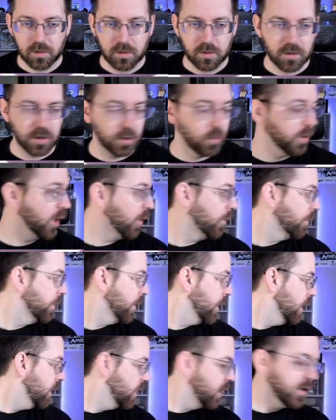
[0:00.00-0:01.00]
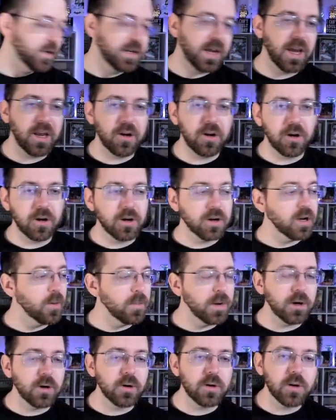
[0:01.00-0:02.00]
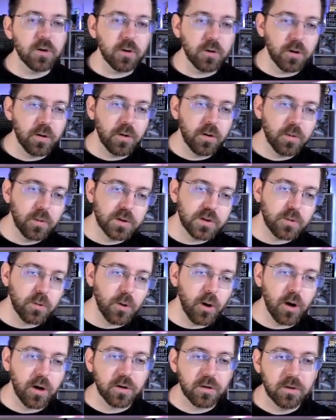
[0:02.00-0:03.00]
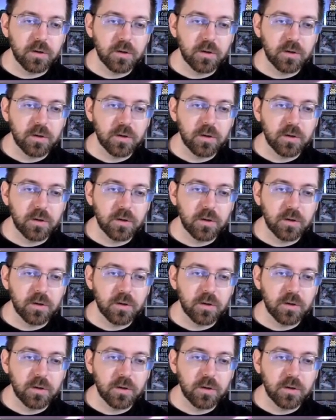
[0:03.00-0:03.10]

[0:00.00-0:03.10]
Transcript: There we go. Tanner, come here, dude. What's wrong?